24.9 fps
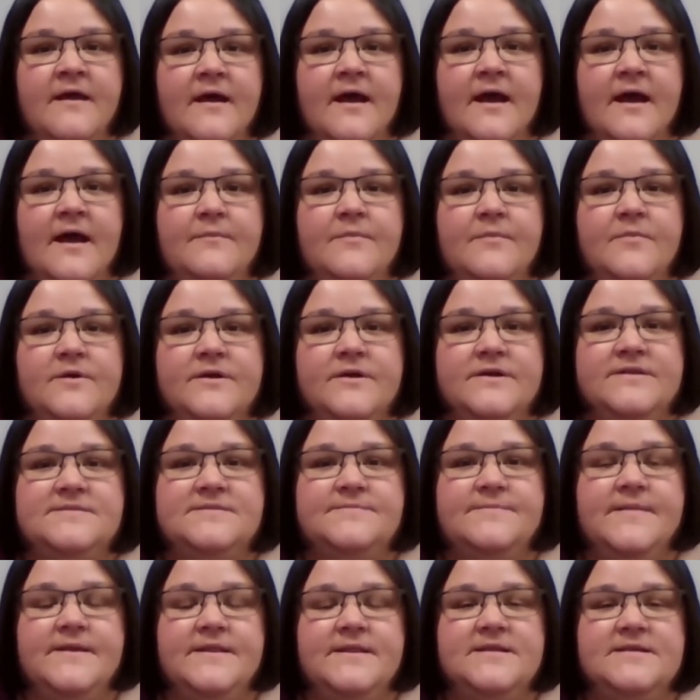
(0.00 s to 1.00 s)
I'm going to
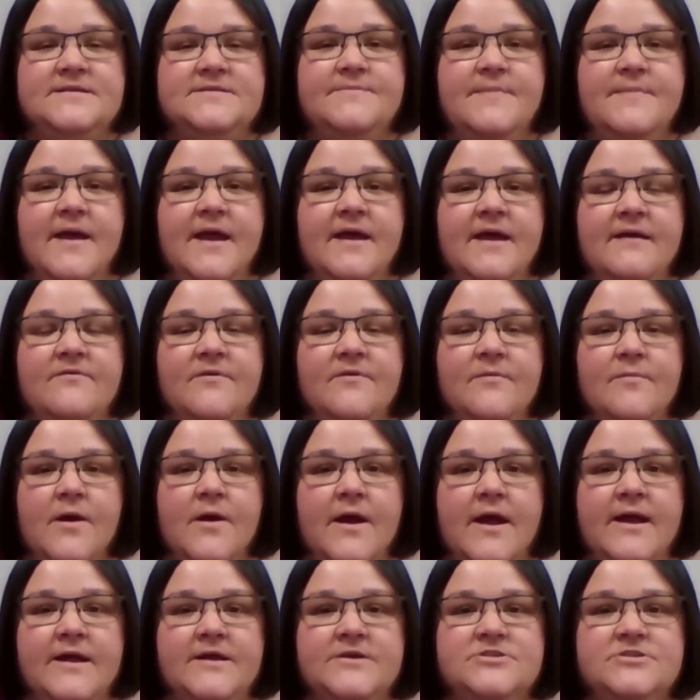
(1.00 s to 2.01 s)
spend this behavior
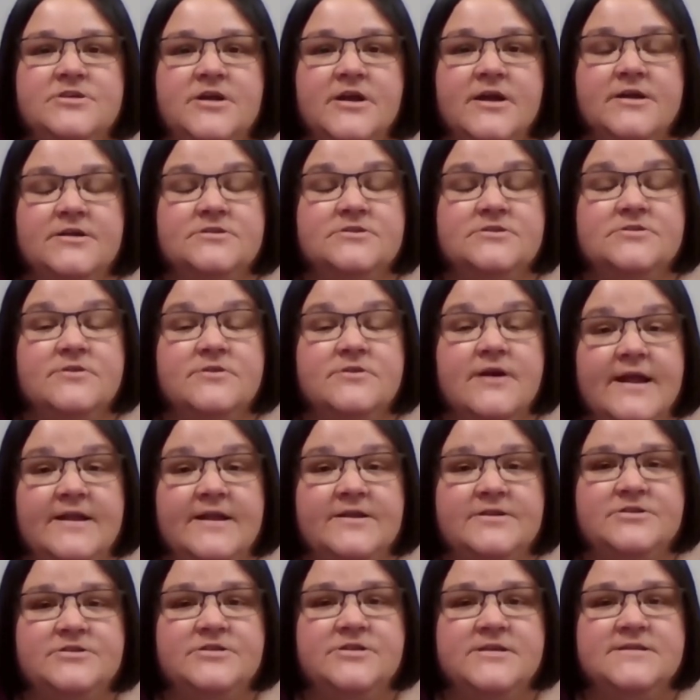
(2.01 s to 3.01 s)
break sharing
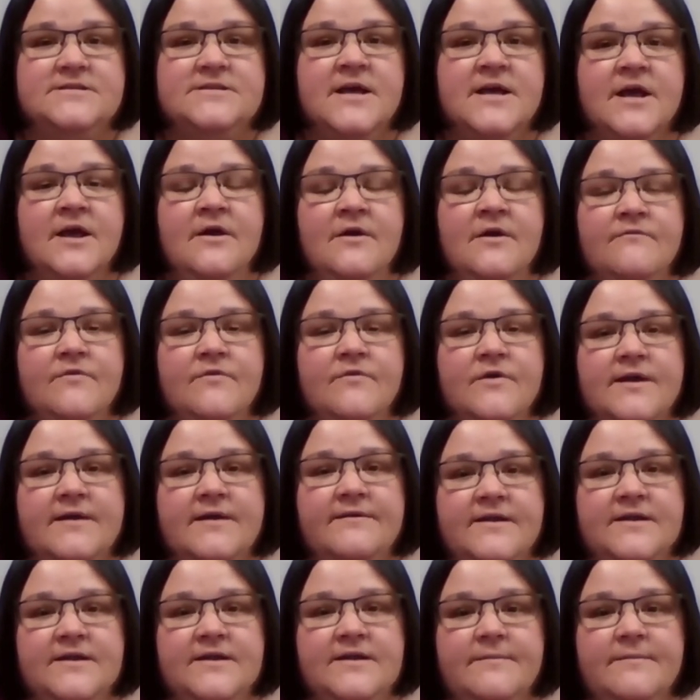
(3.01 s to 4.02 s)
strategies for
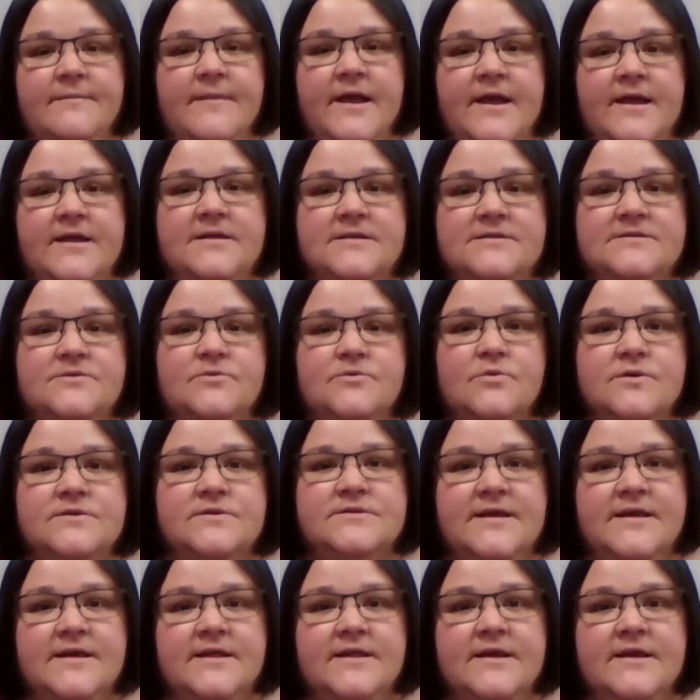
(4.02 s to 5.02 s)
giving demands or
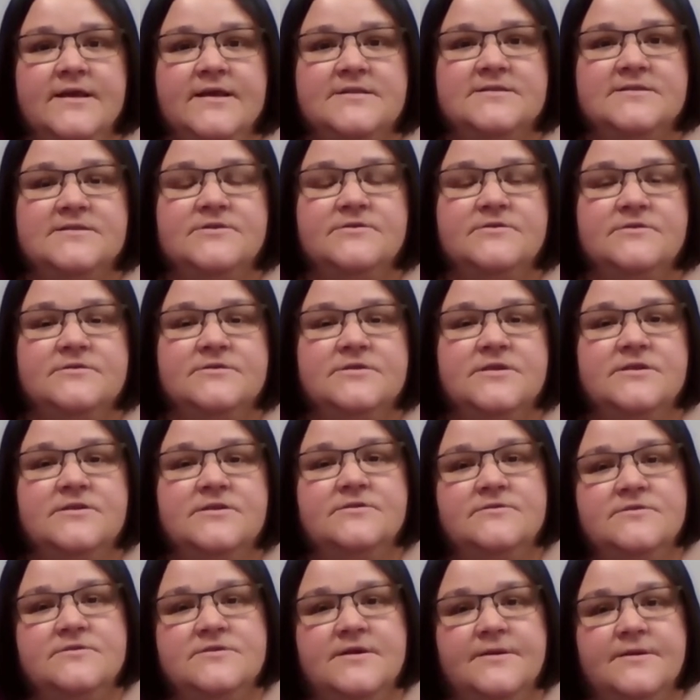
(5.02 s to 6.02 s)
telling a student to
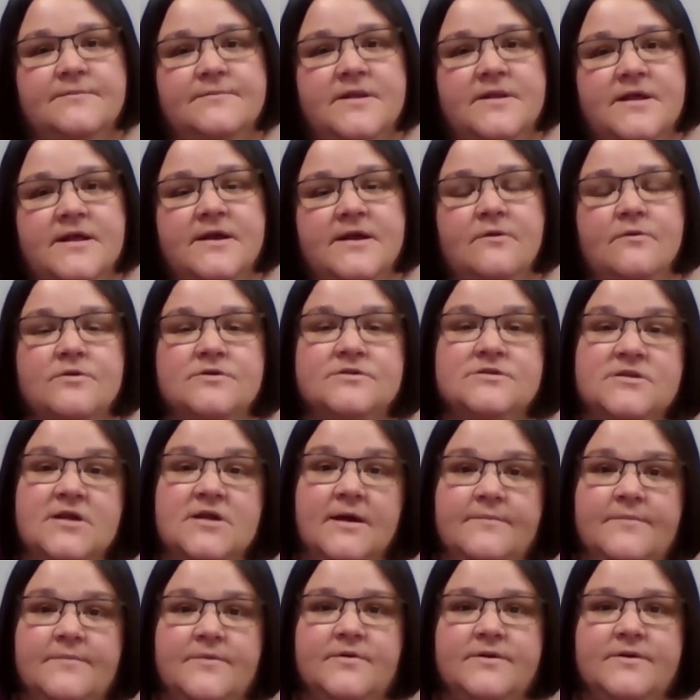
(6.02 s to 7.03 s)
do something or
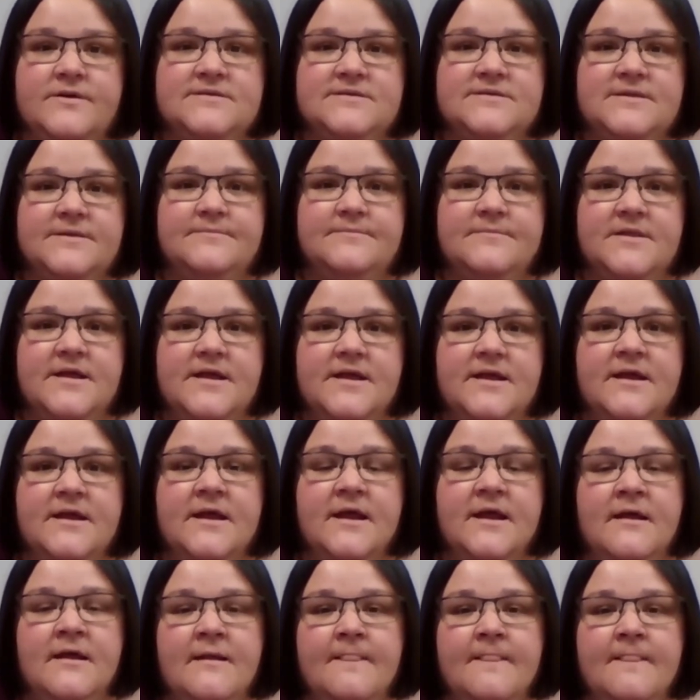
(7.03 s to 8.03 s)
stop doing something
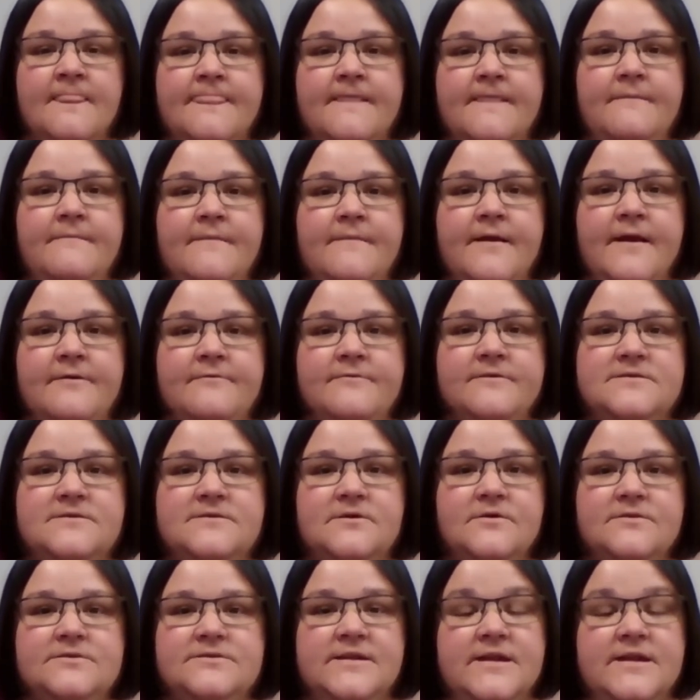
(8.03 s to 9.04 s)
that may
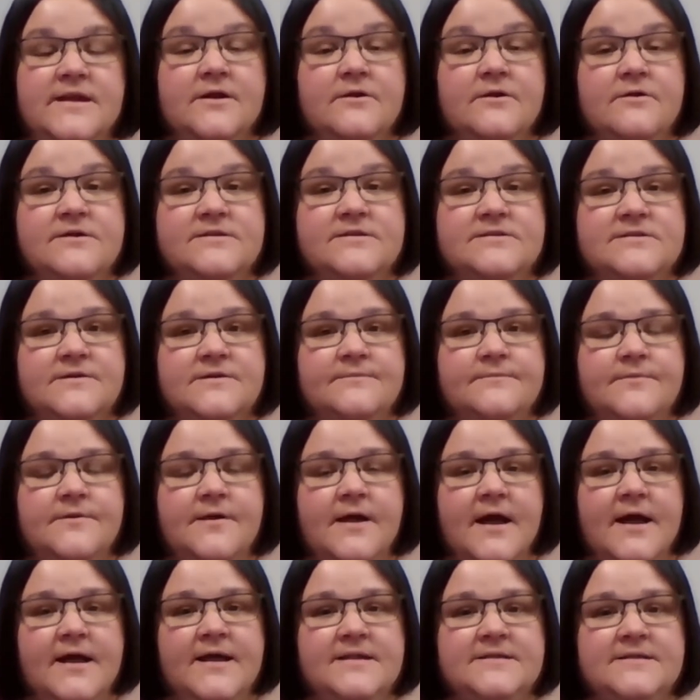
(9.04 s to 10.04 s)
result in increased
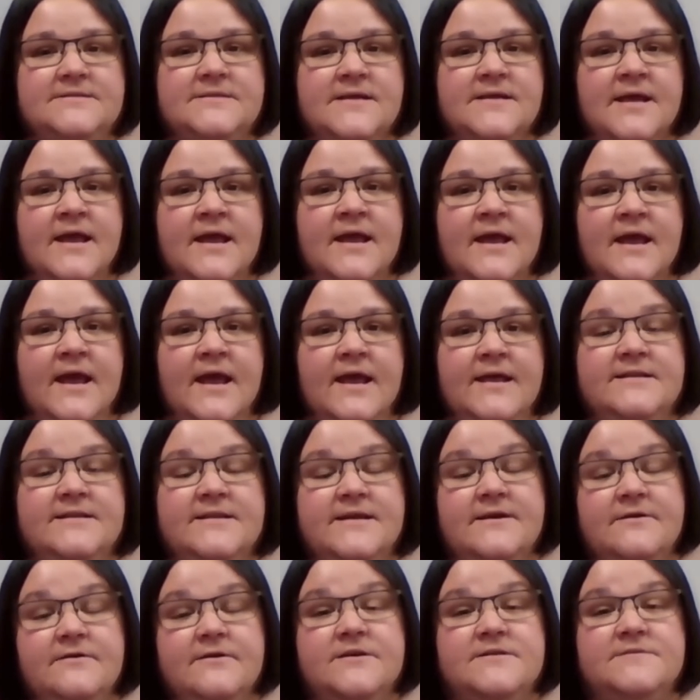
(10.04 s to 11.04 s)
compliance and
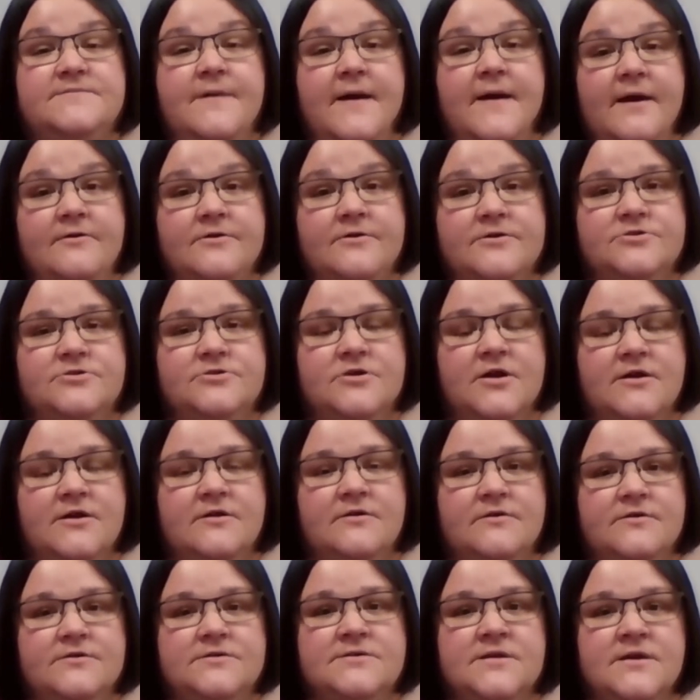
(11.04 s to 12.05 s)
decreased power
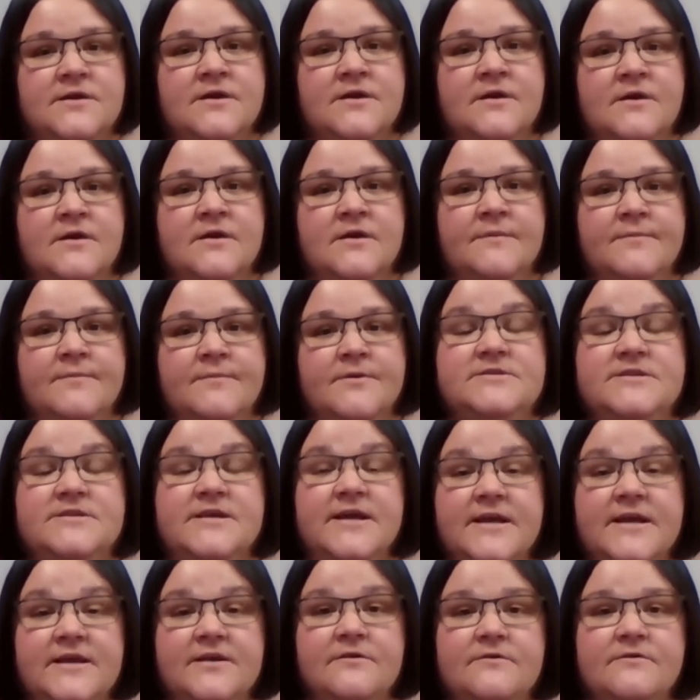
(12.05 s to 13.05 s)
struggles,
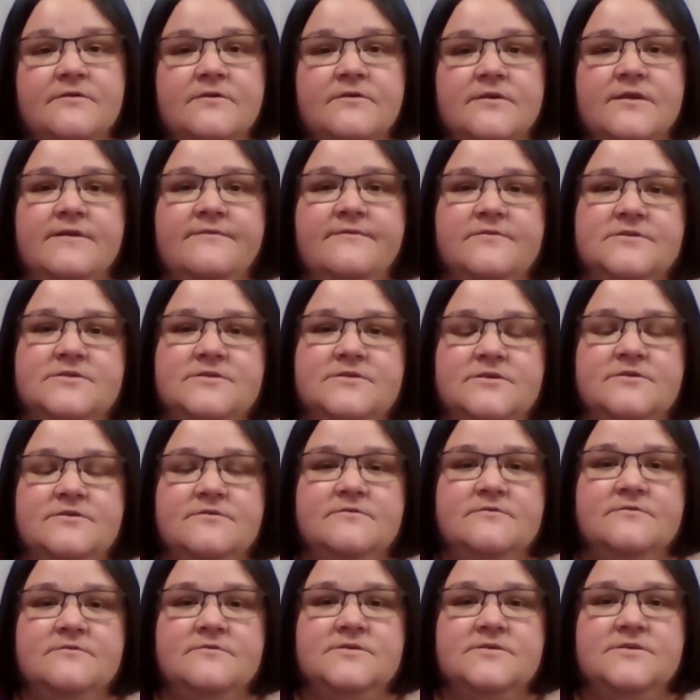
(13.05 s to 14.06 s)
particularly for
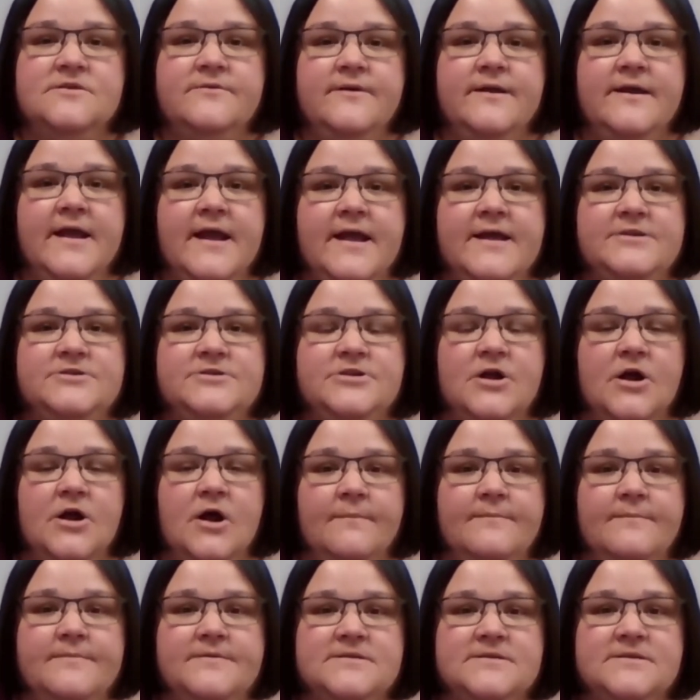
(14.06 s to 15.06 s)
students who engage in
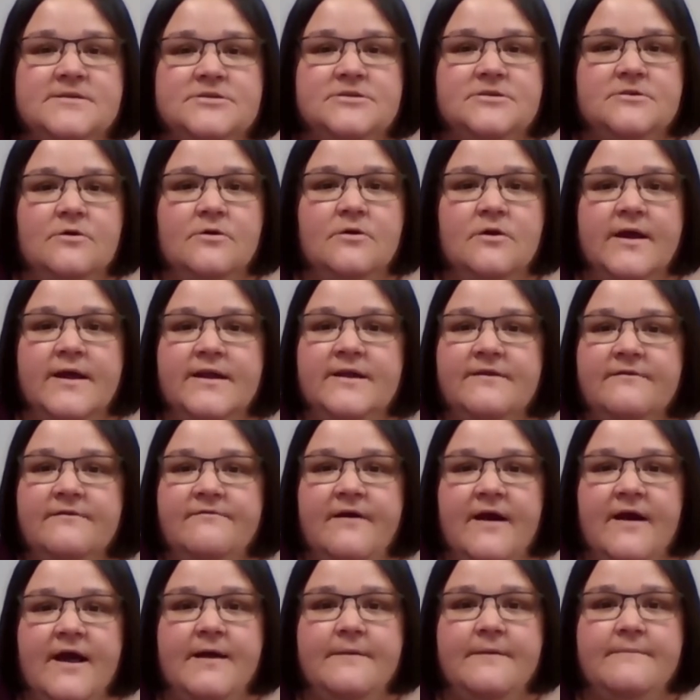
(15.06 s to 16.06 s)
oppositional and
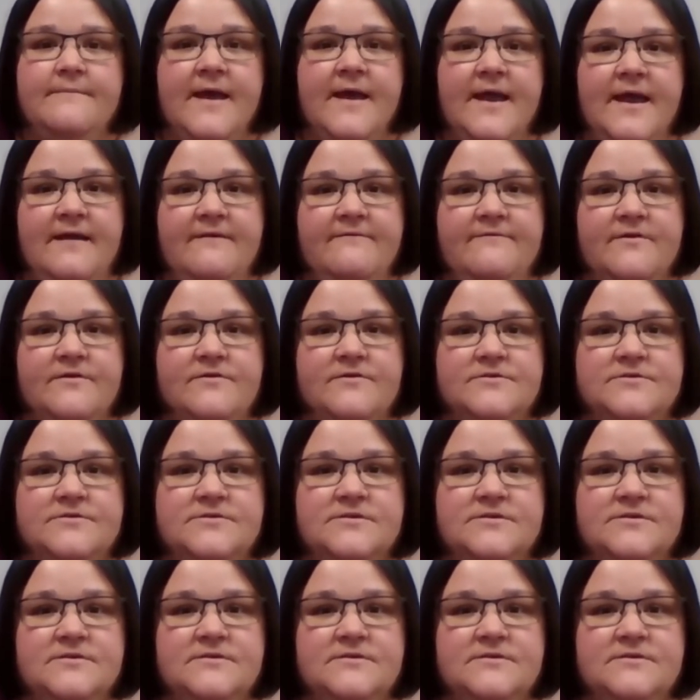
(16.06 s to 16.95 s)
defiant behaviors.